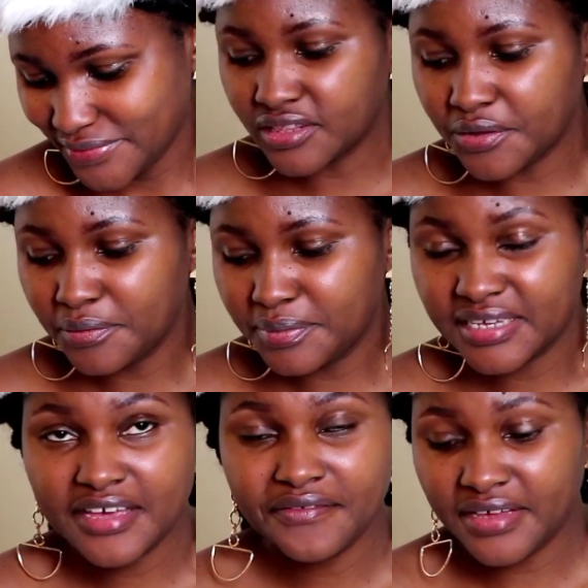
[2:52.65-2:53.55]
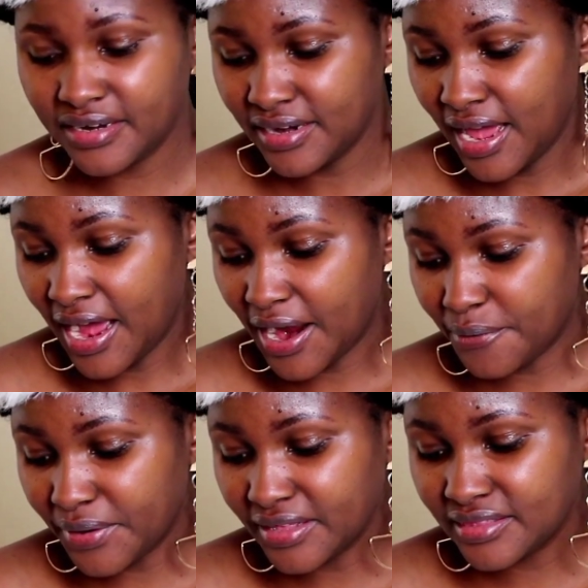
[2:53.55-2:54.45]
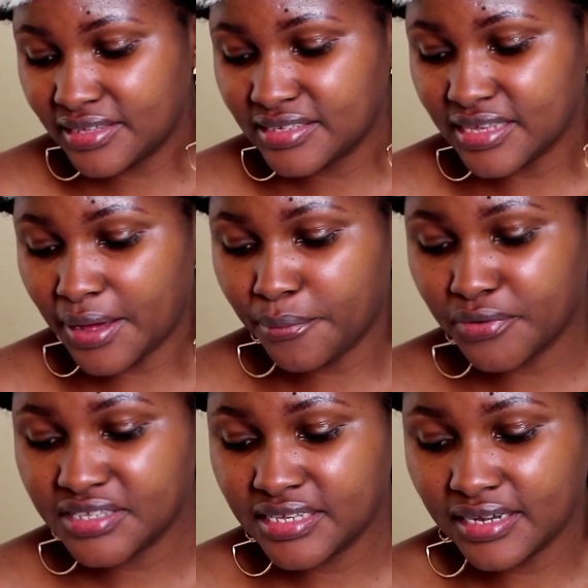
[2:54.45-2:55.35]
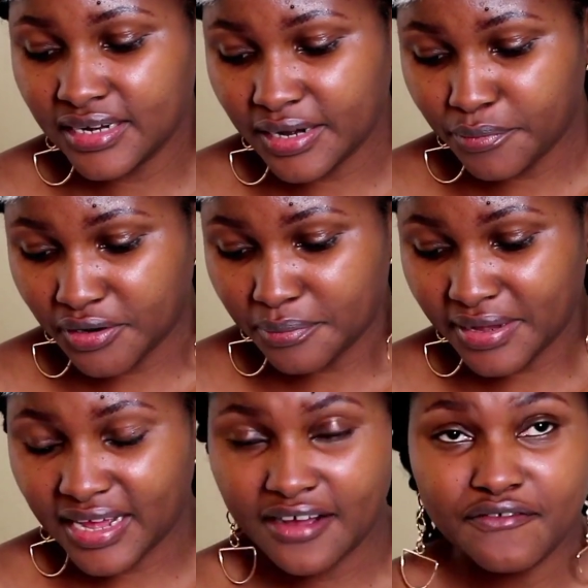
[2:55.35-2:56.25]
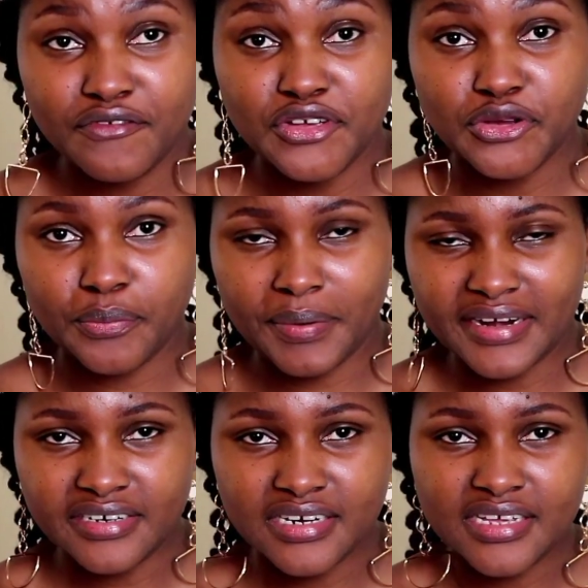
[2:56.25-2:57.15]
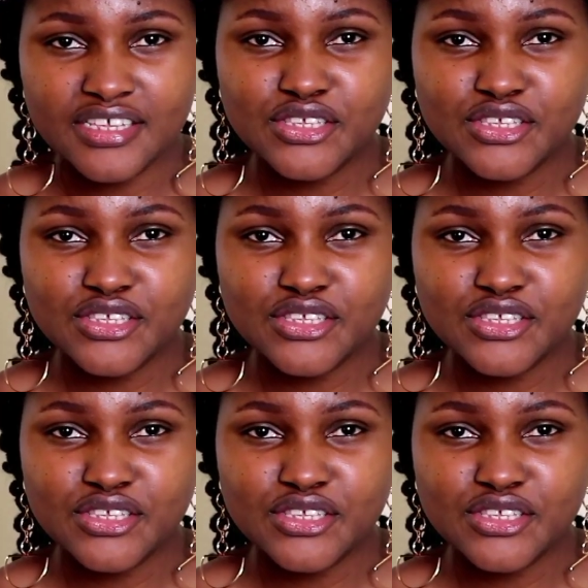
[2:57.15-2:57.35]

They will be giving away this embossing label maker for your pantry.